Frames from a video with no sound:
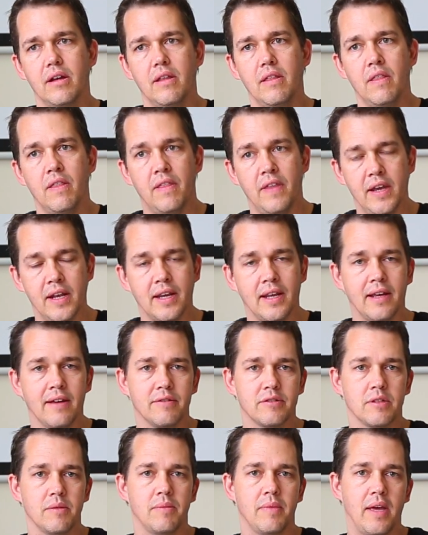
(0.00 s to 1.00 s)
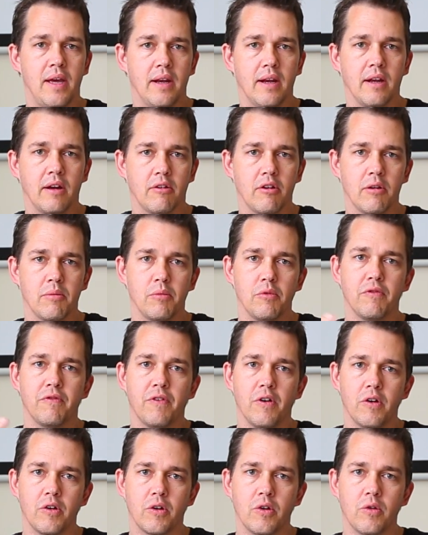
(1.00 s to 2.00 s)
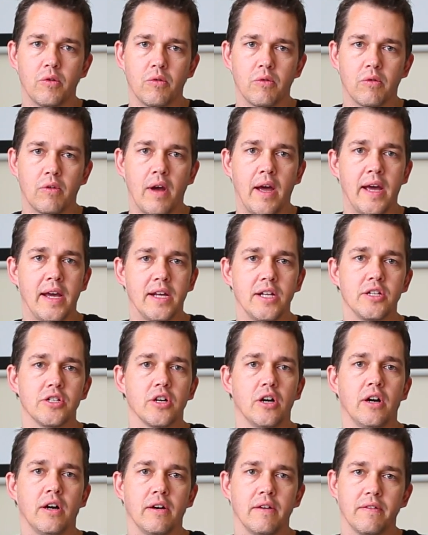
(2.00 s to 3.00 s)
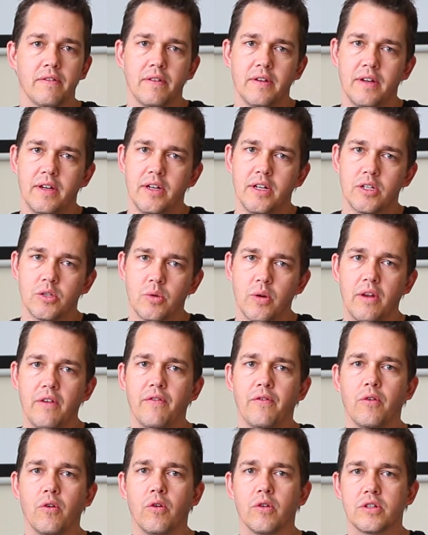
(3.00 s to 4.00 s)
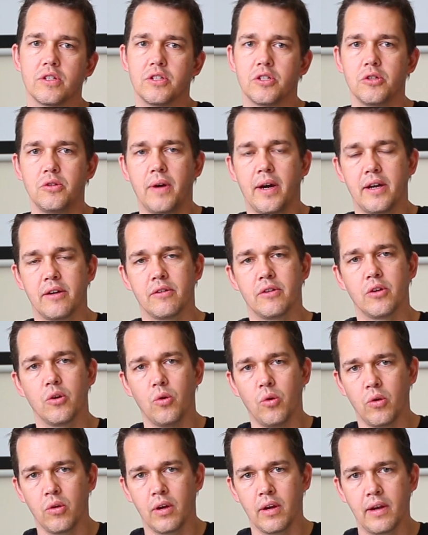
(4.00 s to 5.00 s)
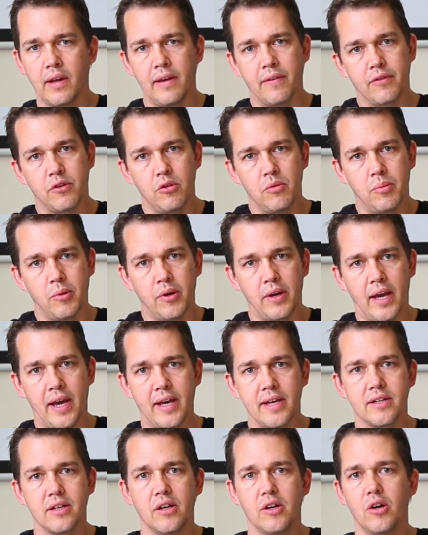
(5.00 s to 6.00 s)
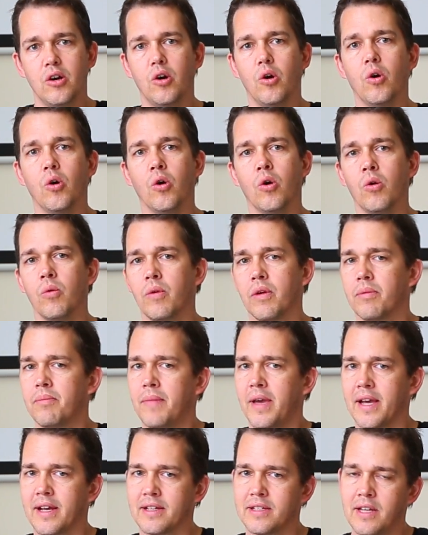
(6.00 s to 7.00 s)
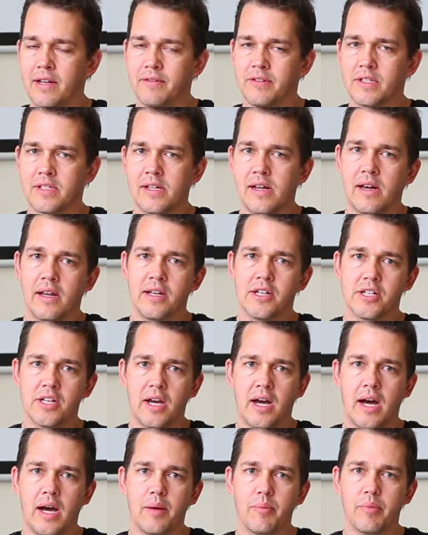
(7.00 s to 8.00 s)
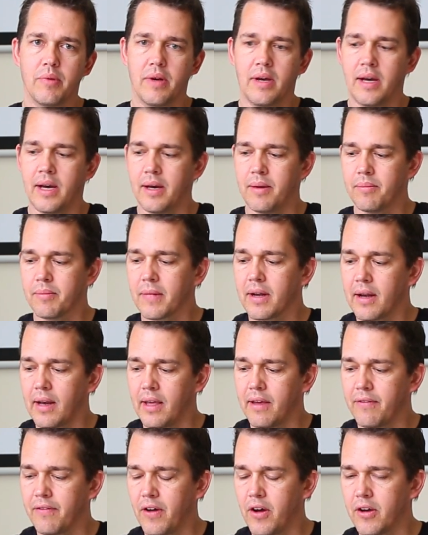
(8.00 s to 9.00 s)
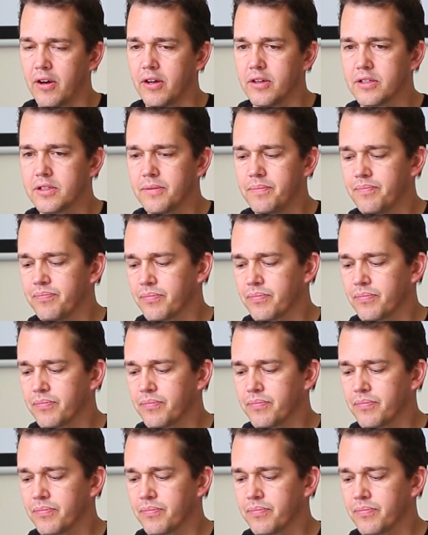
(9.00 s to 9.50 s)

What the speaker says: then gives them that incredible focal range of 24-200 all at f2.8, all with magnificently sharp, clear photos.